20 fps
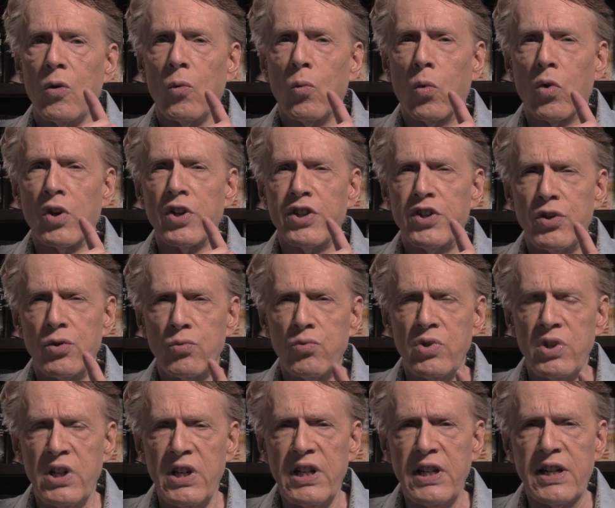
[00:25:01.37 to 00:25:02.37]
were
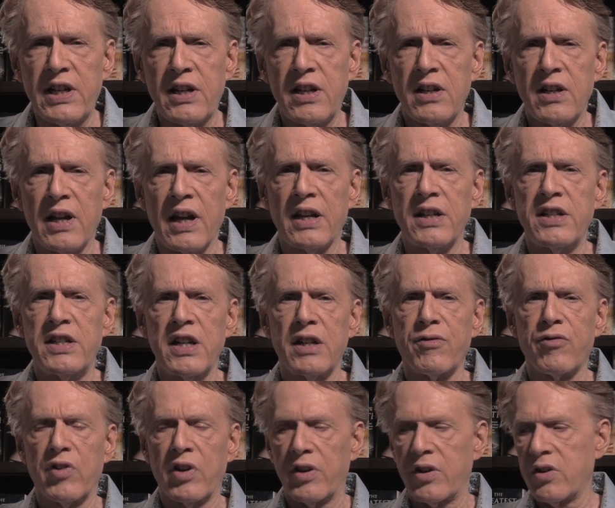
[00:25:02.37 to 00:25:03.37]
unique and
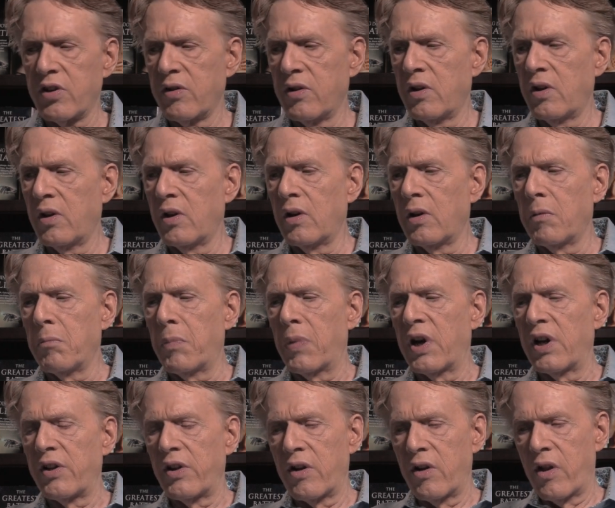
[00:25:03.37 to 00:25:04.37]
different,
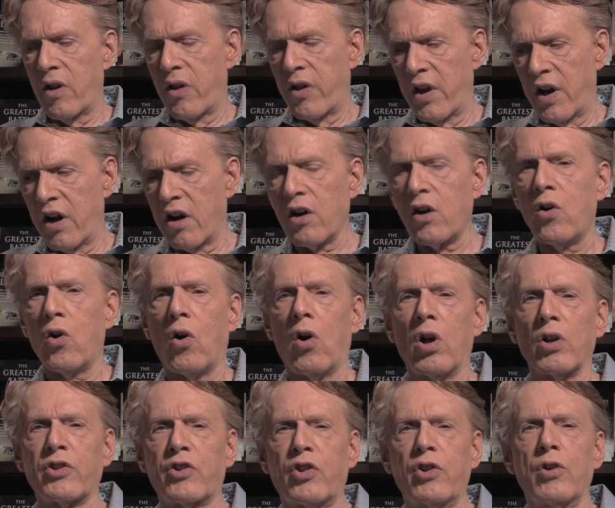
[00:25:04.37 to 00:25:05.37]
but their
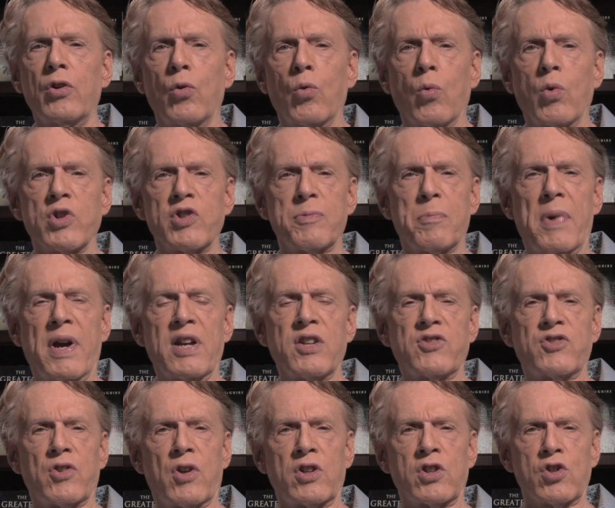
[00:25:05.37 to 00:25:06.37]
call too was
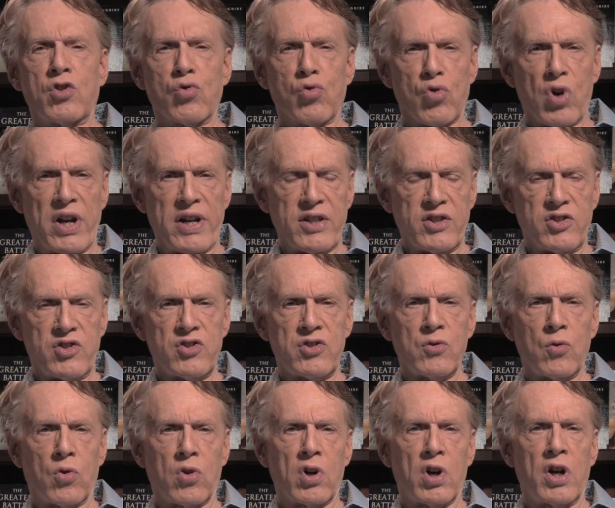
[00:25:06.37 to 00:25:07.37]
based on grace
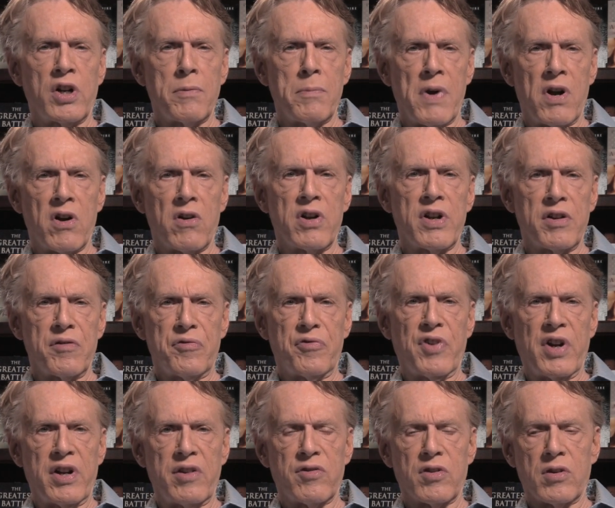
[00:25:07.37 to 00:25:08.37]
or unmerited
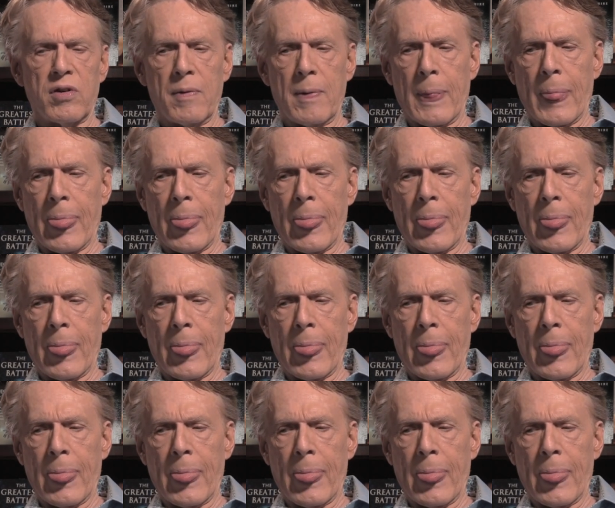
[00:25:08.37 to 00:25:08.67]
favor.